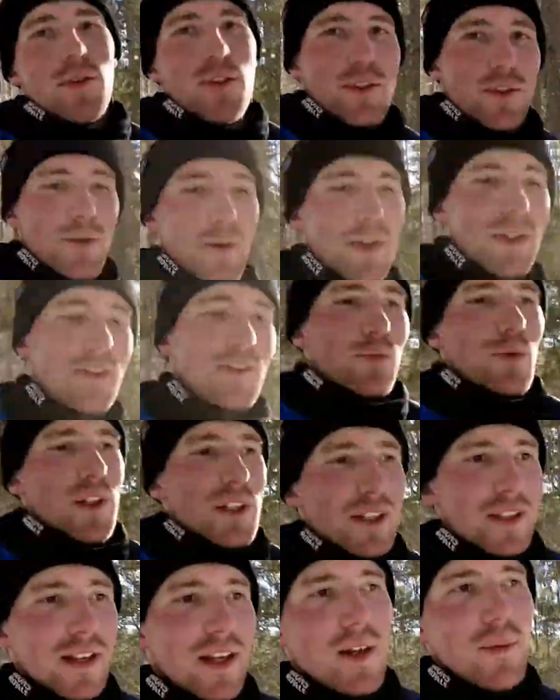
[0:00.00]
down through the trees it's
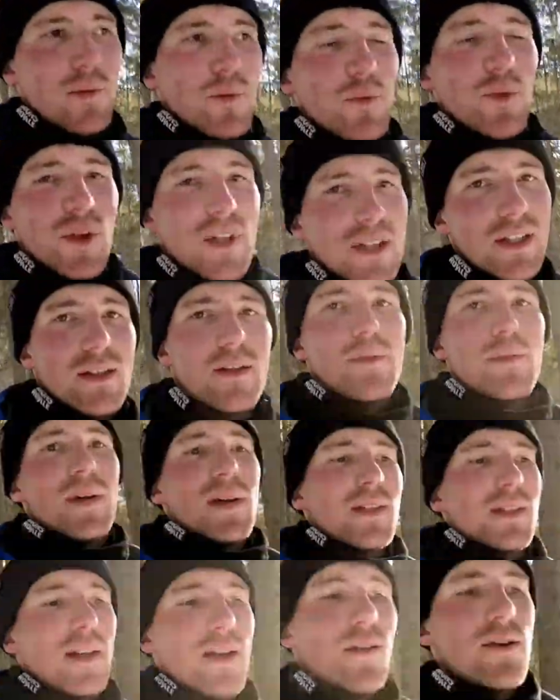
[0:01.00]
pretty steep and pretty slippy,